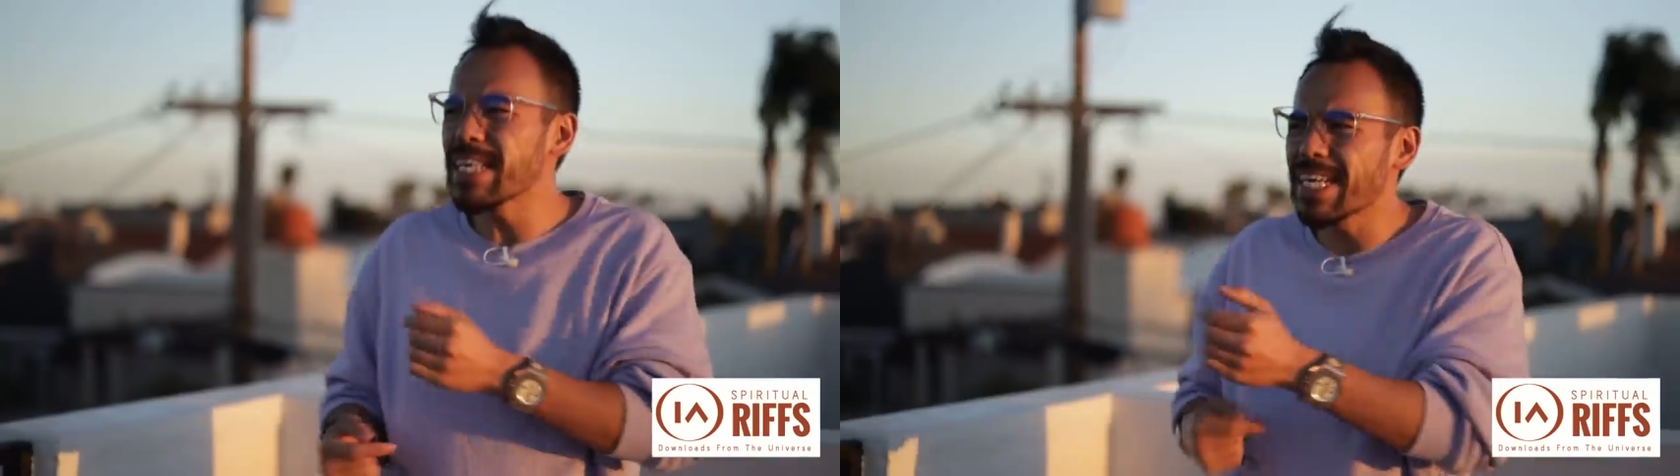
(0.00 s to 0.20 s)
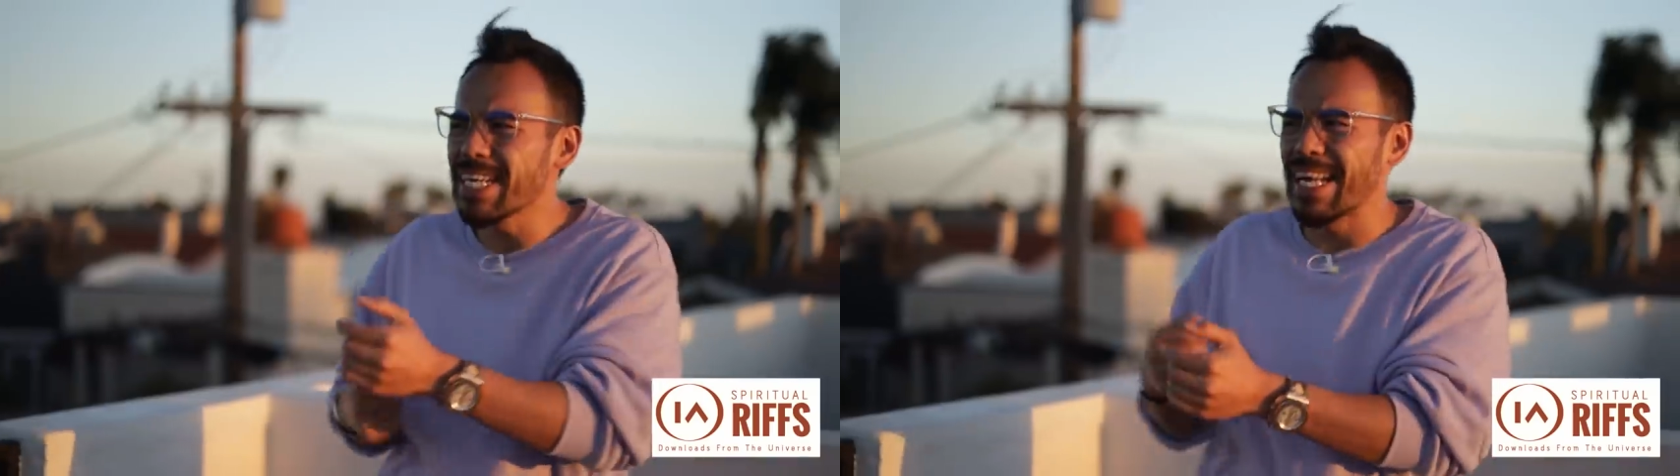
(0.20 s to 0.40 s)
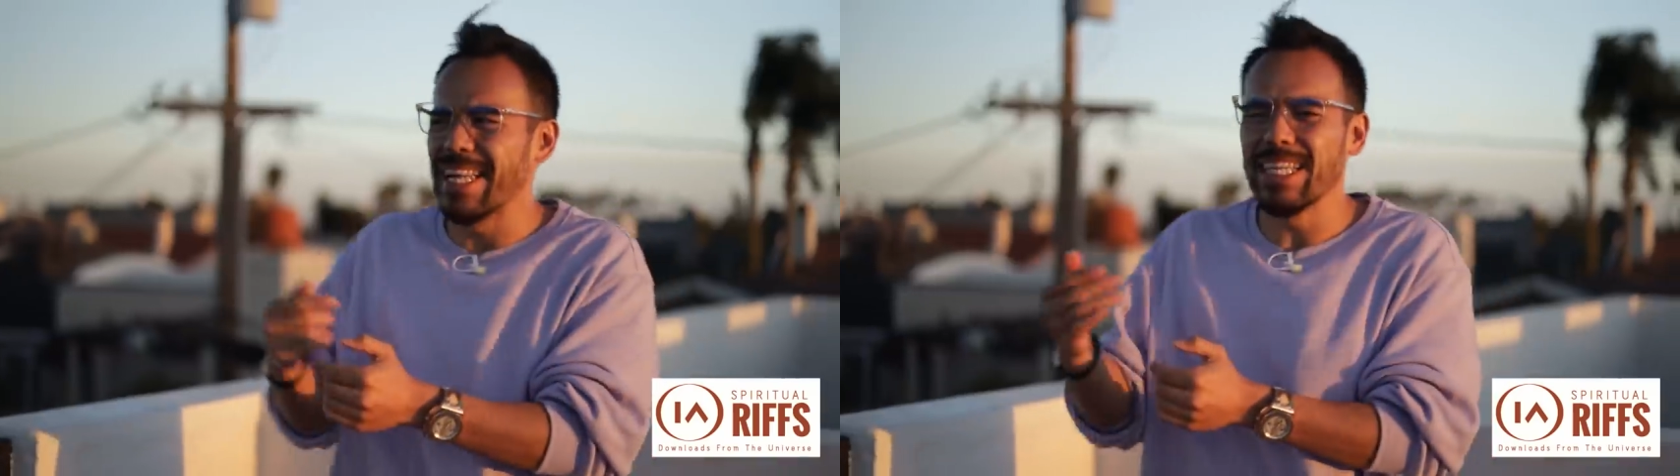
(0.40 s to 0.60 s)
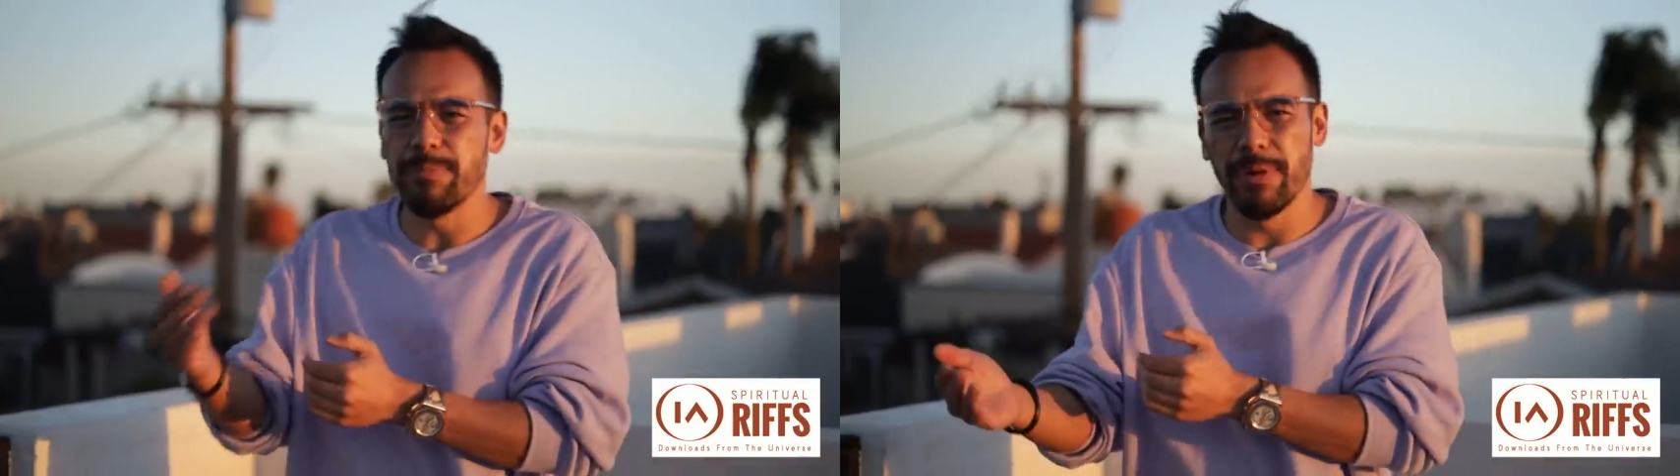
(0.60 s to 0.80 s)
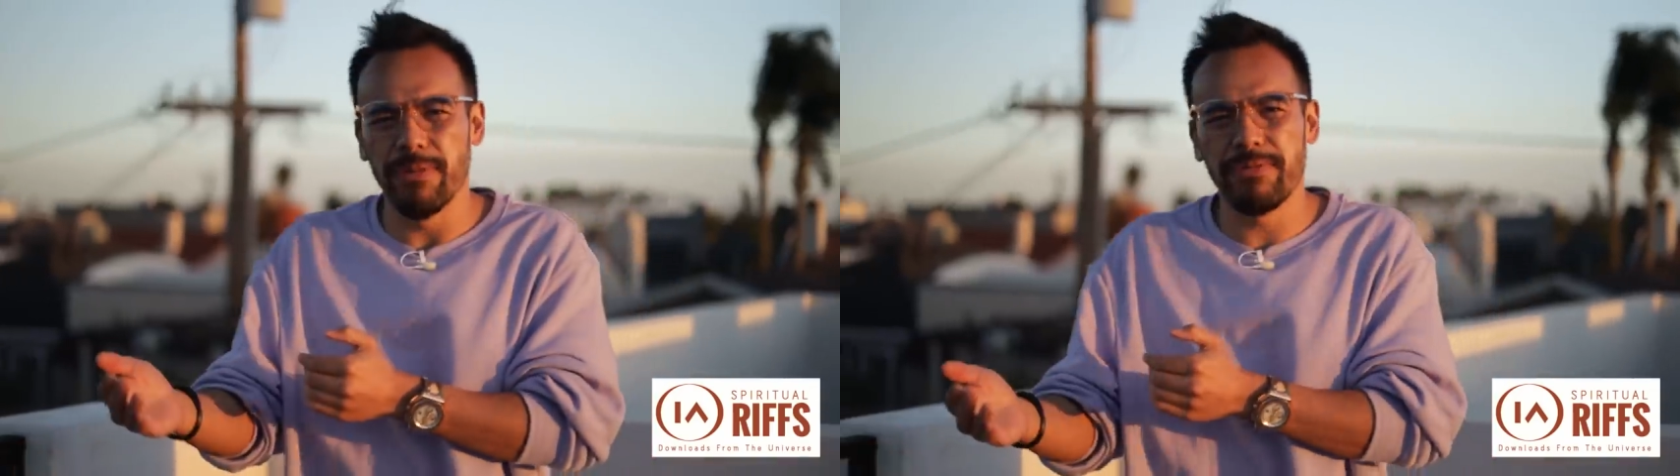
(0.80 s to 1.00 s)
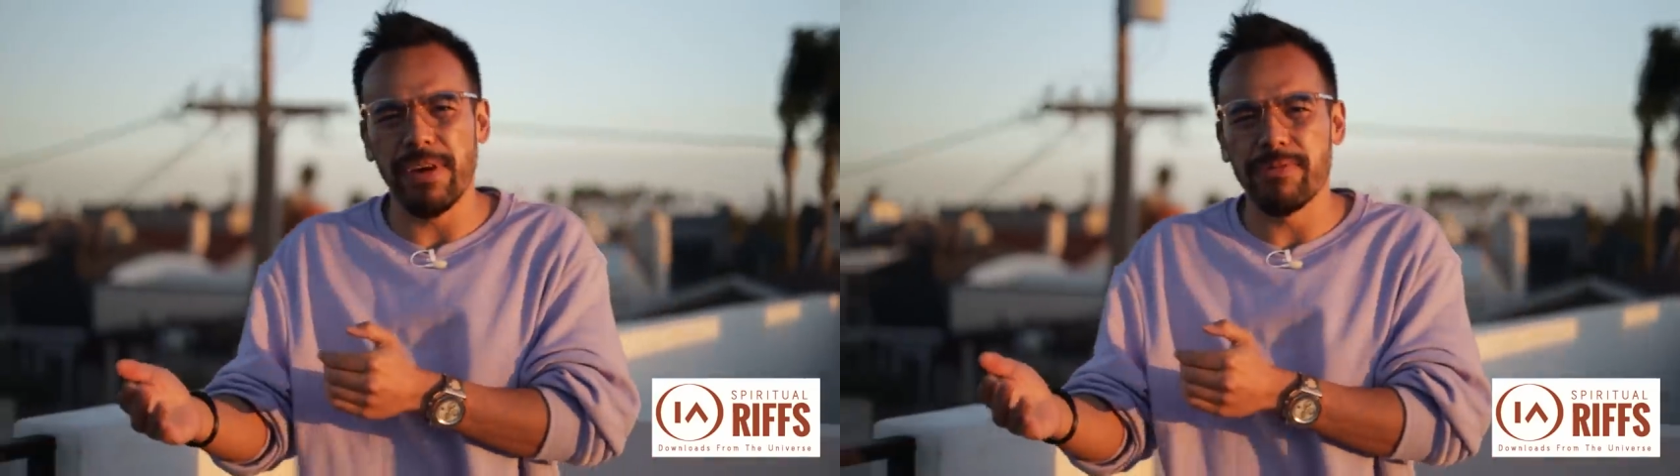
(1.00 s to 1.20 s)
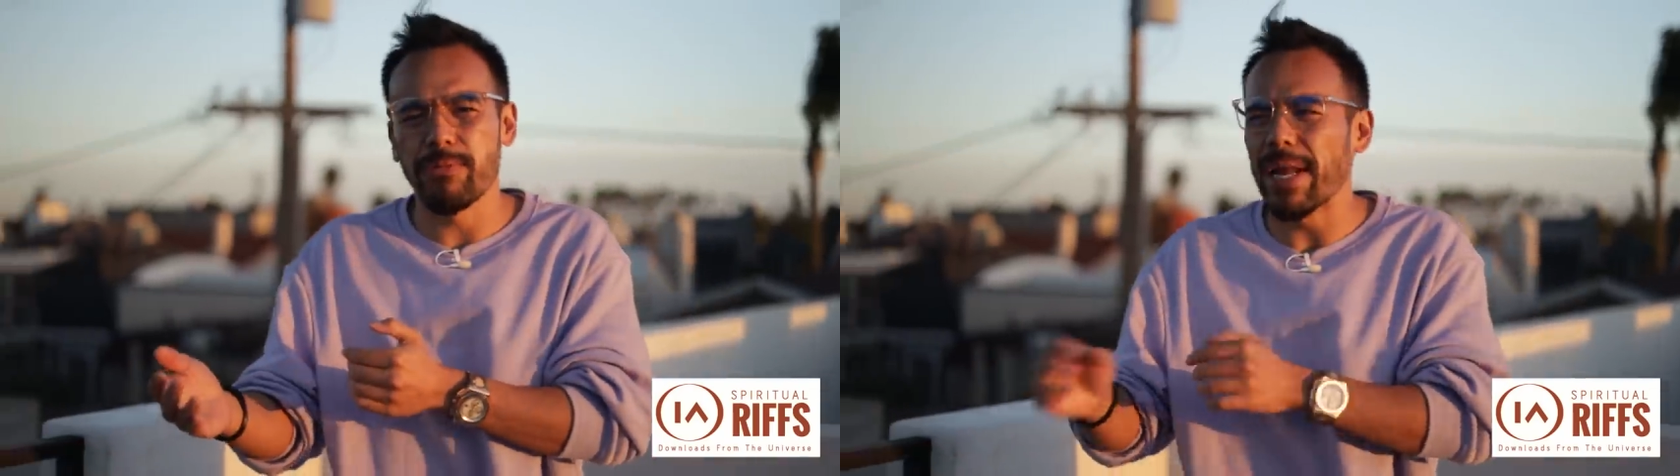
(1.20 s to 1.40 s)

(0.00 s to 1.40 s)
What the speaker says: taking that leap of faith,